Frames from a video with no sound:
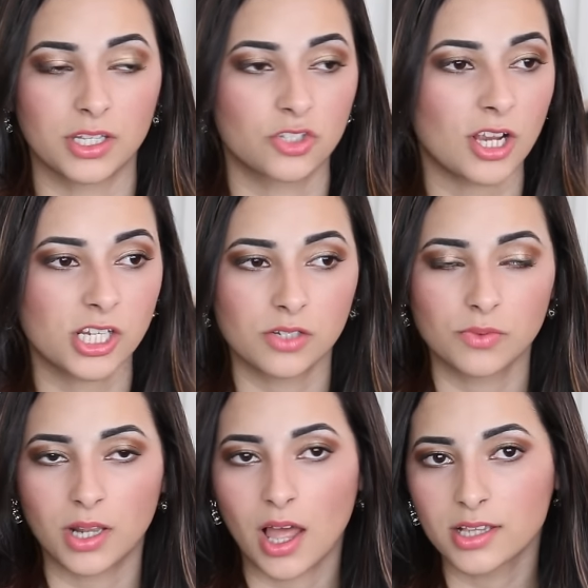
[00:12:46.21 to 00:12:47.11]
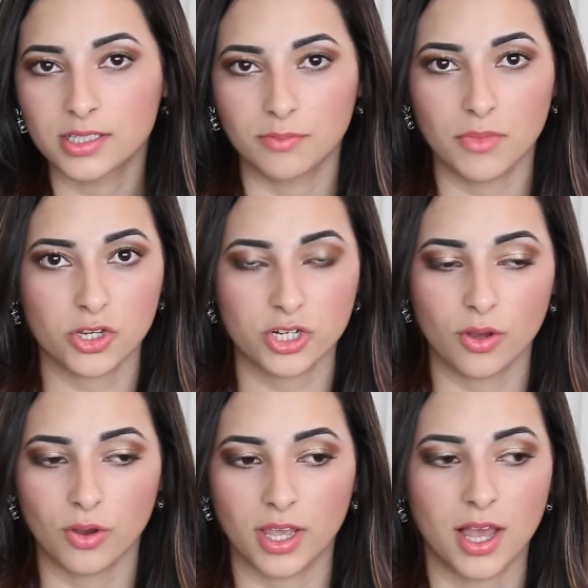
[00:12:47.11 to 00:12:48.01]
The contractions were lasting much
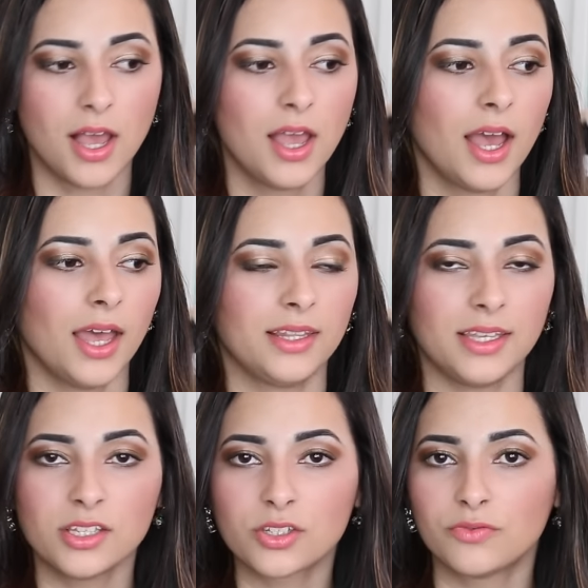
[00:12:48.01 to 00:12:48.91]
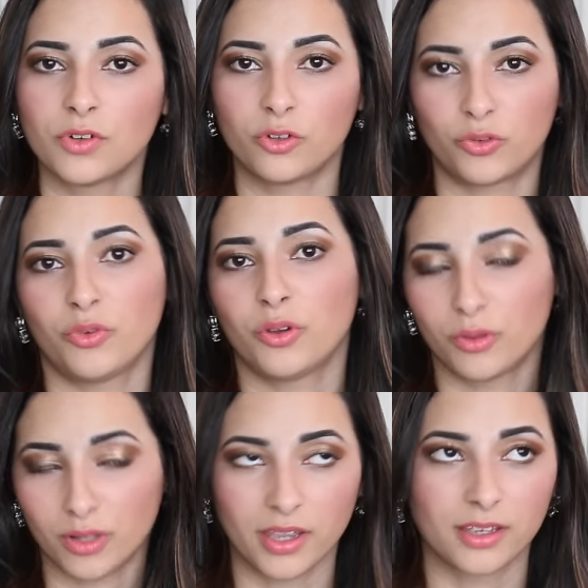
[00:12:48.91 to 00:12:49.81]
longer and the intervals
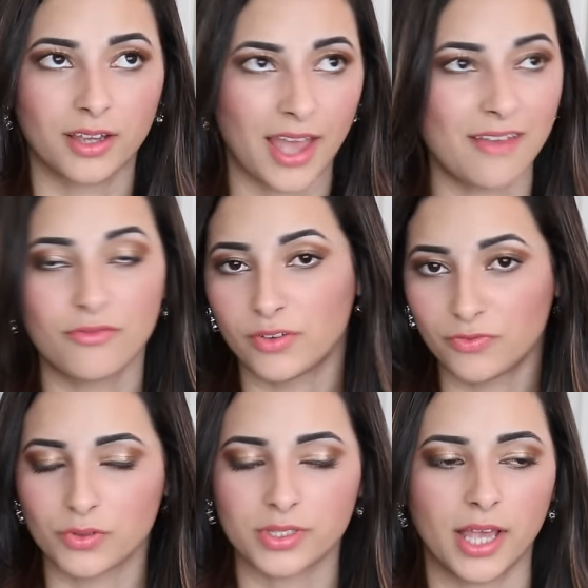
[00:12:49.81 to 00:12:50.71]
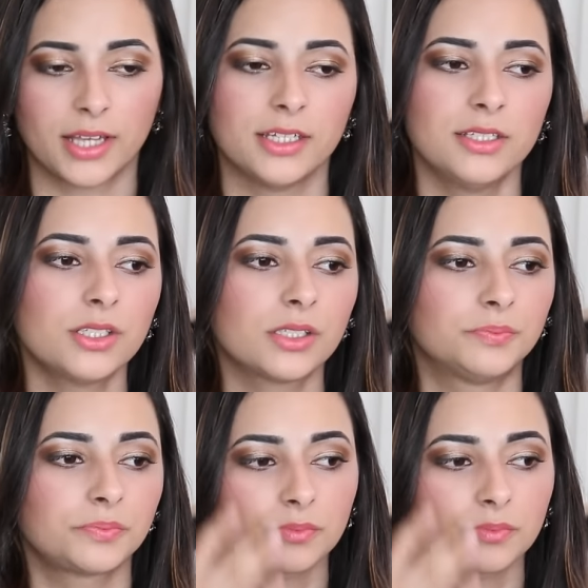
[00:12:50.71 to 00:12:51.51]
were like every few seconds.